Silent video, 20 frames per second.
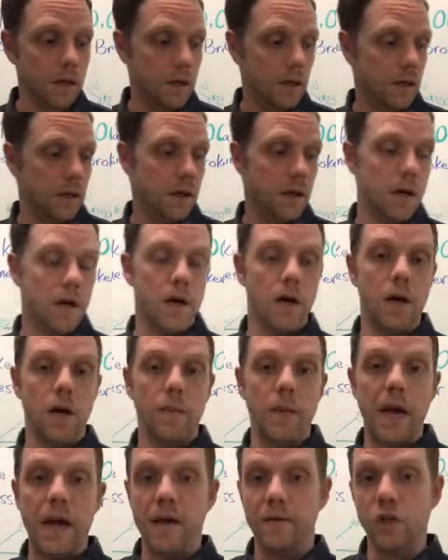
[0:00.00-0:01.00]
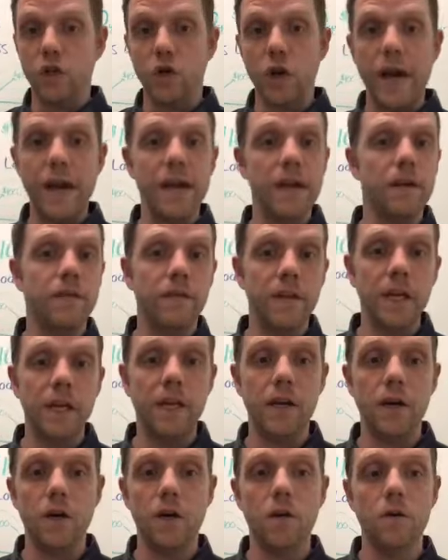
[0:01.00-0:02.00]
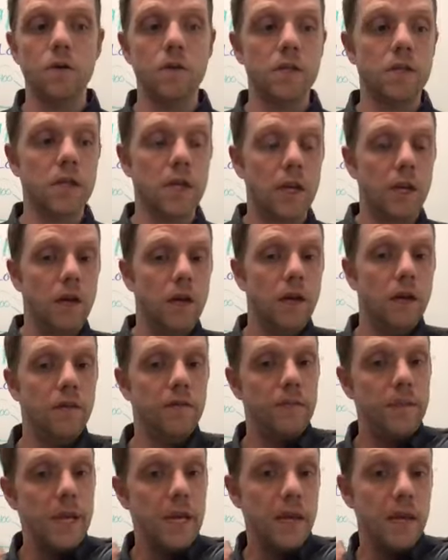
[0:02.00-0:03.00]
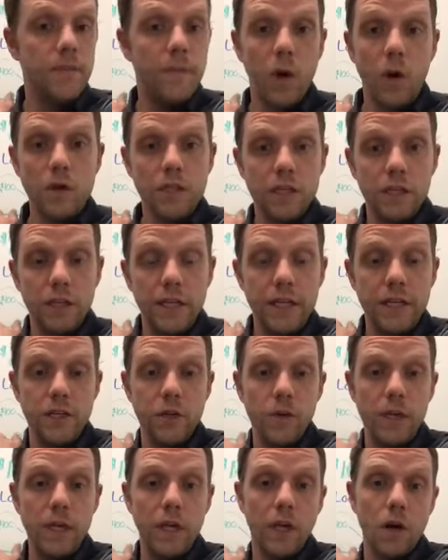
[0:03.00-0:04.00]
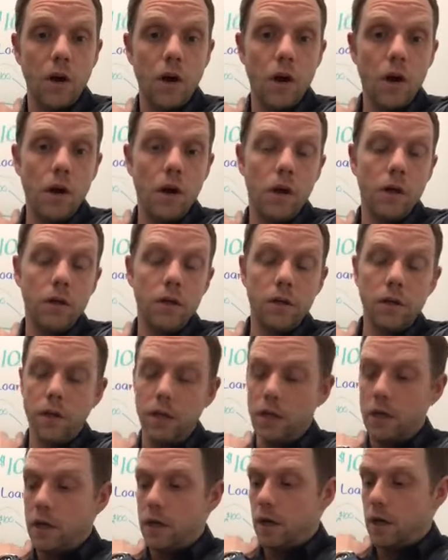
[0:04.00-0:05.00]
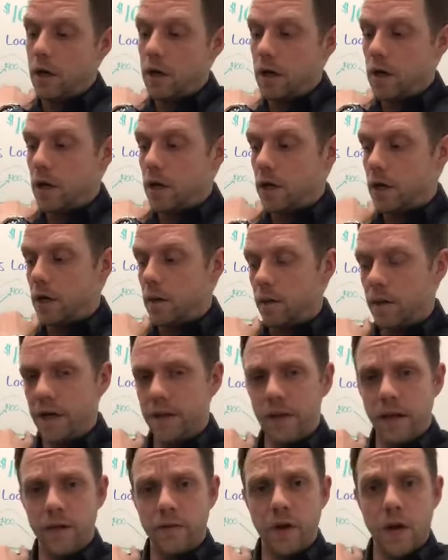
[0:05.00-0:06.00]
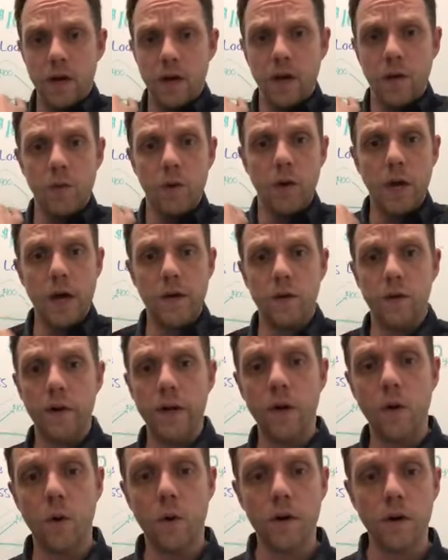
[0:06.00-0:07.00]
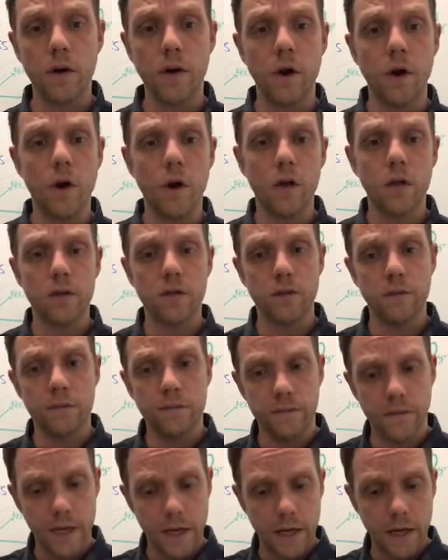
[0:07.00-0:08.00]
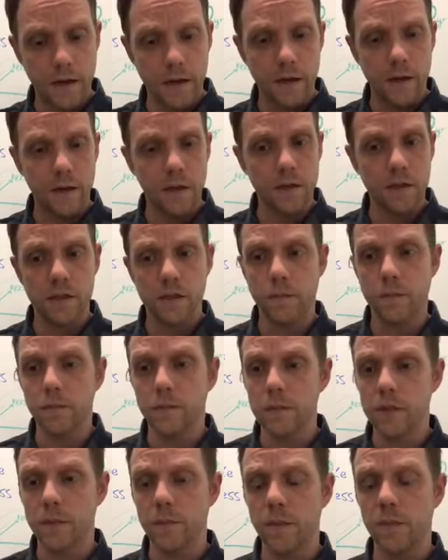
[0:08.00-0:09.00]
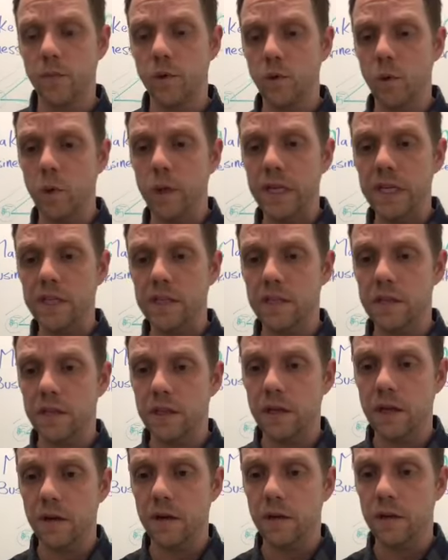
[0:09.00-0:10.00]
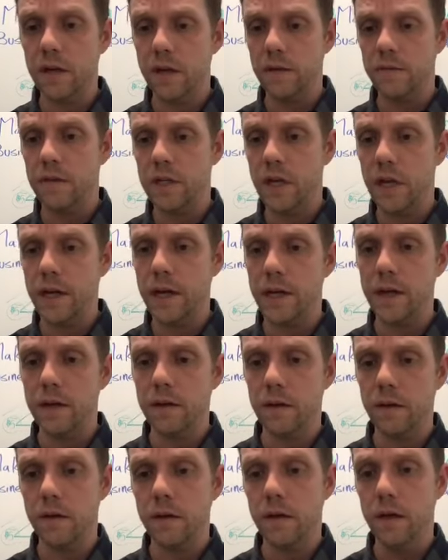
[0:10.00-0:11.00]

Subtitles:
I have training videos of me personally doing the call. I think I've got a couple other recorded calls of like some employees that have done it, and